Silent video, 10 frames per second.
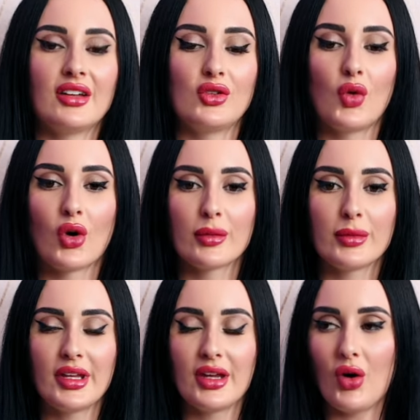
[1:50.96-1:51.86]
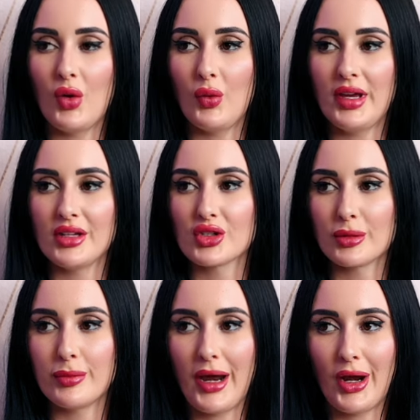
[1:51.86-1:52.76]
Normally, always
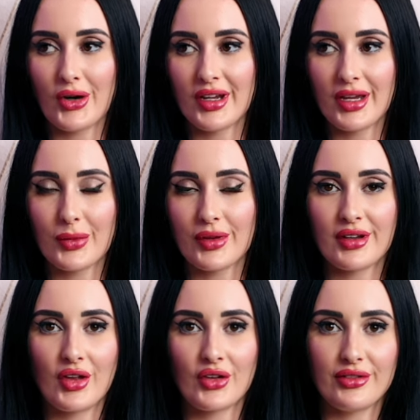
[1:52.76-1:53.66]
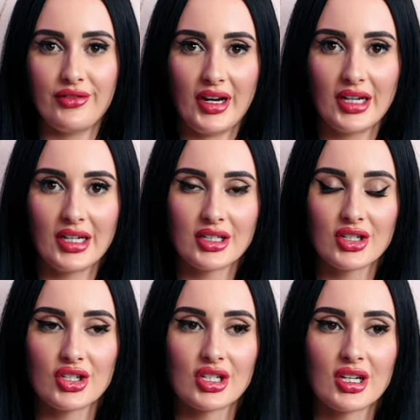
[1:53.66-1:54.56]
you're pairing it with another
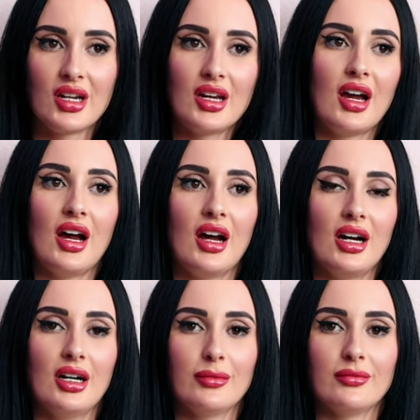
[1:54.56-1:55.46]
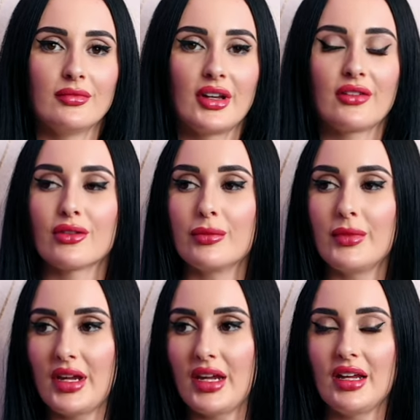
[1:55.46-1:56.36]
fetish. Um, like for
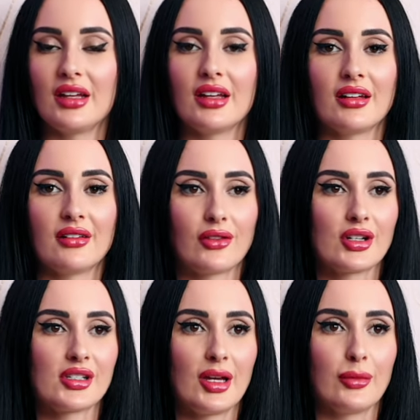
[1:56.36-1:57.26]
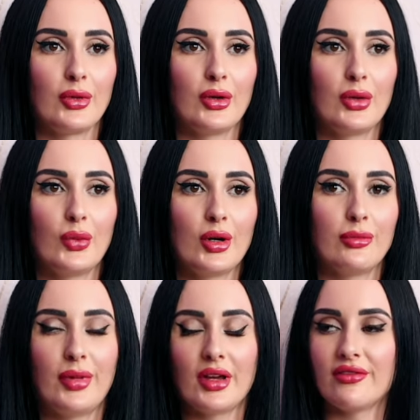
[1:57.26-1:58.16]
me, for example,
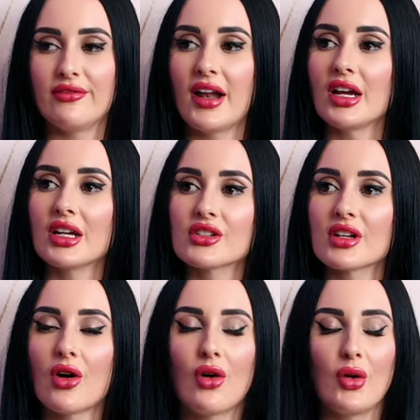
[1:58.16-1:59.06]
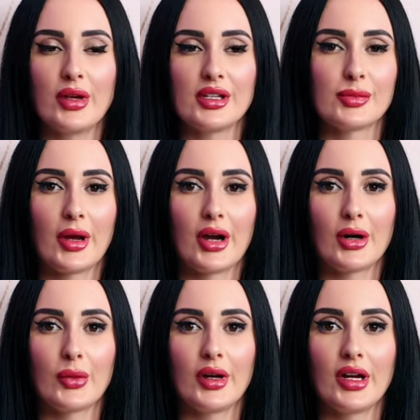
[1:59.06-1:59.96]
one big fetish that I always
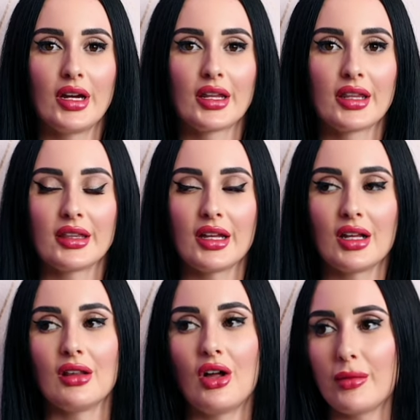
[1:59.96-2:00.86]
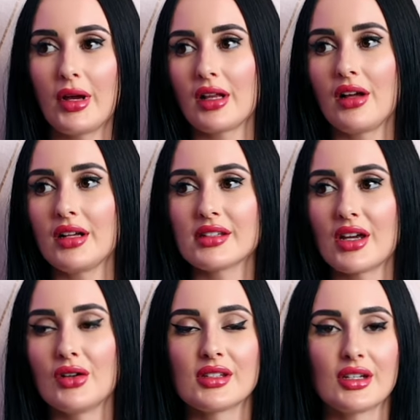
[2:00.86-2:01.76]
pair it with, and that a lot of my
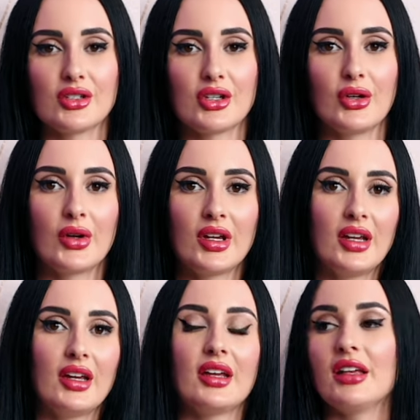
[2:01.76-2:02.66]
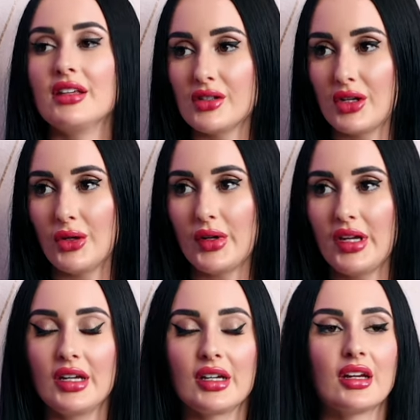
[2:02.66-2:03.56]
clientele is into, is
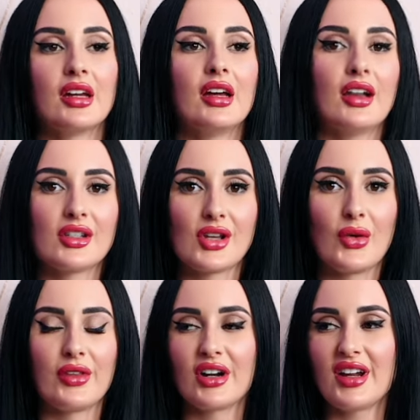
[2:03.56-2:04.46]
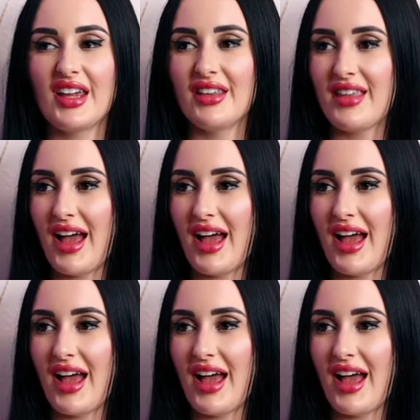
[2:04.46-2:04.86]
gooning. So they're in